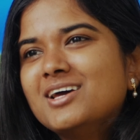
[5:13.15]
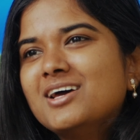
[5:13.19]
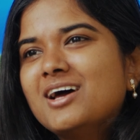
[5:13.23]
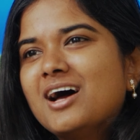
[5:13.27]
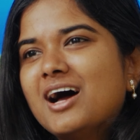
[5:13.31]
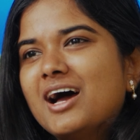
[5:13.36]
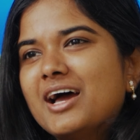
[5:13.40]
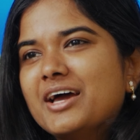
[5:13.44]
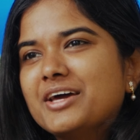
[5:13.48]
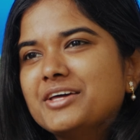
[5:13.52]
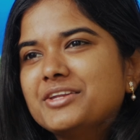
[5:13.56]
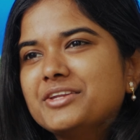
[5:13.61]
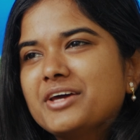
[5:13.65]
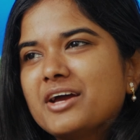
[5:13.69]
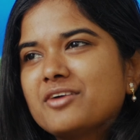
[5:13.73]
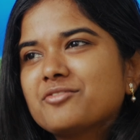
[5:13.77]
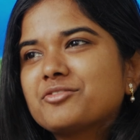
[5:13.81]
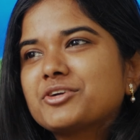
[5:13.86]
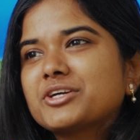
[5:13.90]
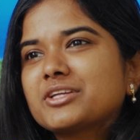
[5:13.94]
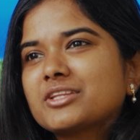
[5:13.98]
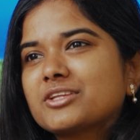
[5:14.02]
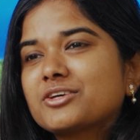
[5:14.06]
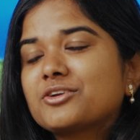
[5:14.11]
And
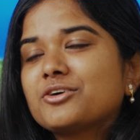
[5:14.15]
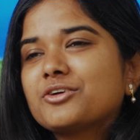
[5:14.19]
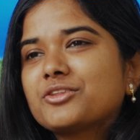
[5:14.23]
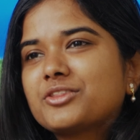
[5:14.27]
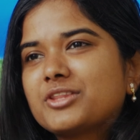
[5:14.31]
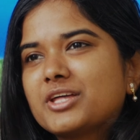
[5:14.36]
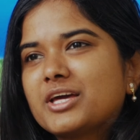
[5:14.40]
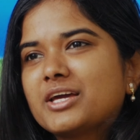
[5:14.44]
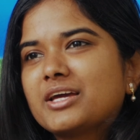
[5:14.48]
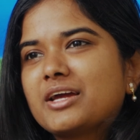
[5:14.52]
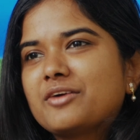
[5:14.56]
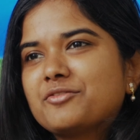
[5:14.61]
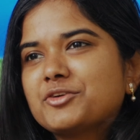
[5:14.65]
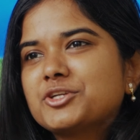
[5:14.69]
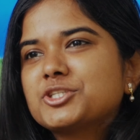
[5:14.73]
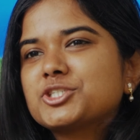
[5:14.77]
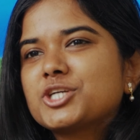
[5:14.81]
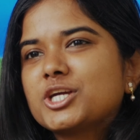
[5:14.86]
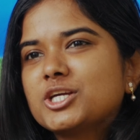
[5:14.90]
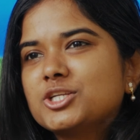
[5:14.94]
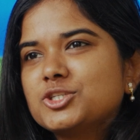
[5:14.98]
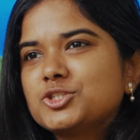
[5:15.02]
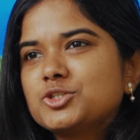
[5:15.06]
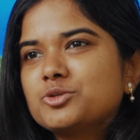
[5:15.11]
every little thing, every
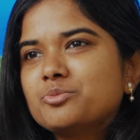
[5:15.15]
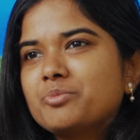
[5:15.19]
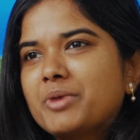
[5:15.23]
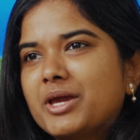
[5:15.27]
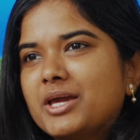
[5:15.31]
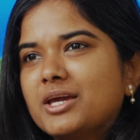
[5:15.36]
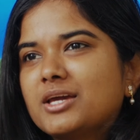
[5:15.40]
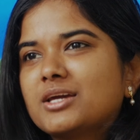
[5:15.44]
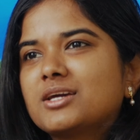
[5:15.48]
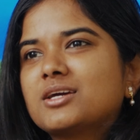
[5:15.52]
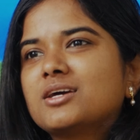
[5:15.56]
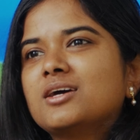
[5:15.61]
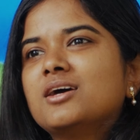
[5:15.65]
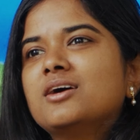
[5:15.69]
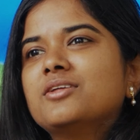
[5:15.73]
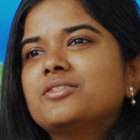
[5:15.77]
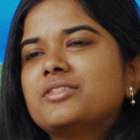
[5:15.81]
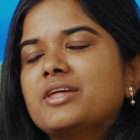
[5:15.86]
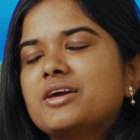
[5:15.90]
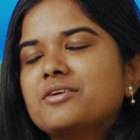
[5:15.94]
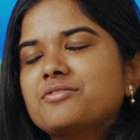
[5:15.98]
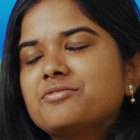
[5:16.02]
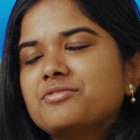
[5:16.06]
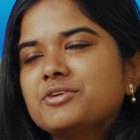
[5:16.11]
change you make,
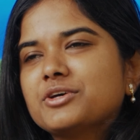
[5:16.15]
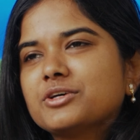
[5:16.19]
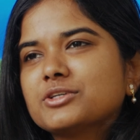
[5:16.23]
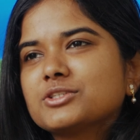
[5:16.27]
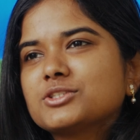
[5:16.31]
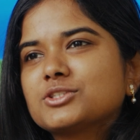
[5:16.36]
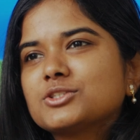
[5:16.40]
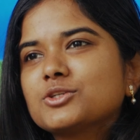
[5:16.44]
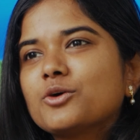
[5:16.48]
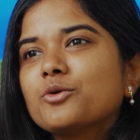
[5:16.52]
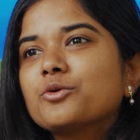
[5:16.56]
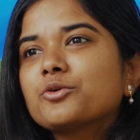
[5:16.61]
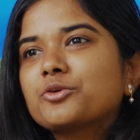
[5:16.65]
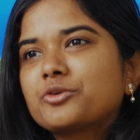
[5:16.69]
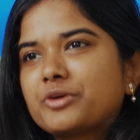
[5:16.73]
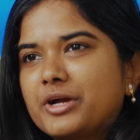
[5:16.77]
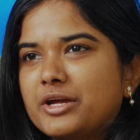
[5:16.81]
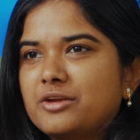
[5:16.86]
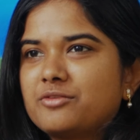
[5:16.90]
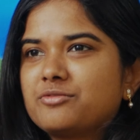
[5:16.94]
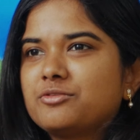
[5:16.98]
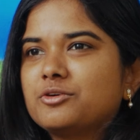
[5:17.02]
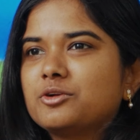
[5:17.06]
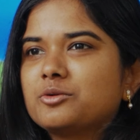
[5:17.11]
they feel so
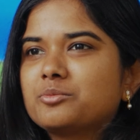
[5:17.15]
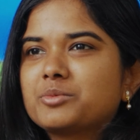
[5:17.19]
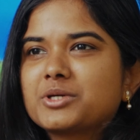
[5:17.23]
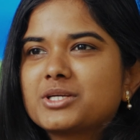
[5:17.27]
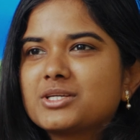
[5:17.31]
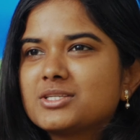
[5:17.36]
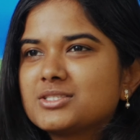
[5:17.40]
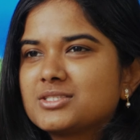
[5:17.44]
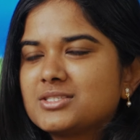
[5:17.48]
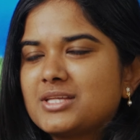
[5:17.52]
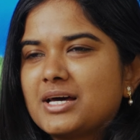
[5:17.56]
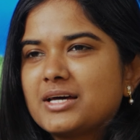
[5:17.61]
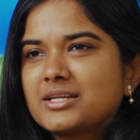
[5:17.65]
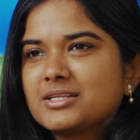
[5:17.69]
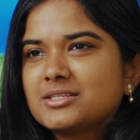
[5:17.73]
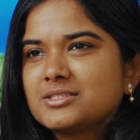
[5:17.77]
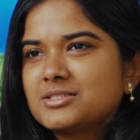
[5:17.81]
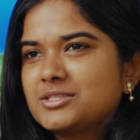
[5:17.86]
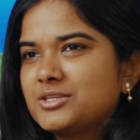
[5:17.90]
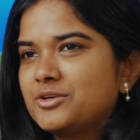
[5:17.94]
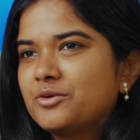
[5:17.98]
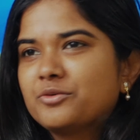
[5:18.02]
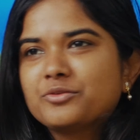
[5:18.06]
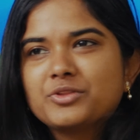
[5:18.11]
grateful because that is
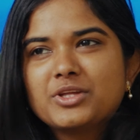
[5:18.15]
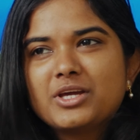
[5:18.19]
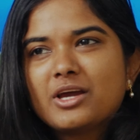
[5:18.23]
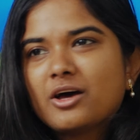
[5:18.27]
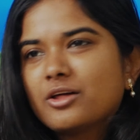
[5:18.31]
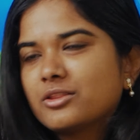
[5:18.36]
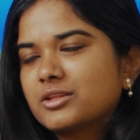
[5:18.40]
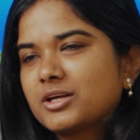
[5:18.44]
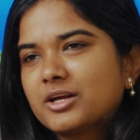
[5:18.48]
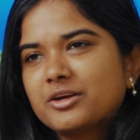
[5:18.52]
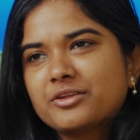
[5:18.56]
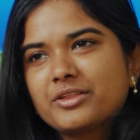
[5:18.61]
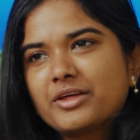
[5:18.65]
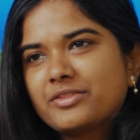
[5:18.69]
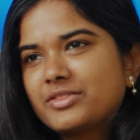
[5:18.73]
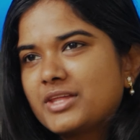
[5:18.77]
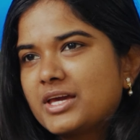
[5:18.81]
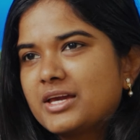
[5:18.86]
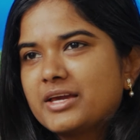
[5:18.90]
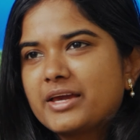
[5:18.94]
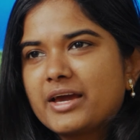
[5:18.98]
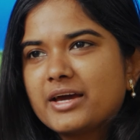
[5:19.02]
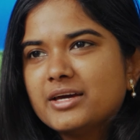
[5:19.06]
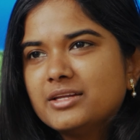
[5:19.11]
the only healthcare that
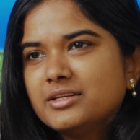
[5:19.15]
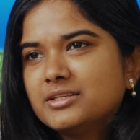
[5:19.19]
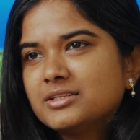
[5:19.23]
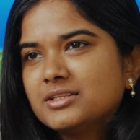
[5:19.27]
they get.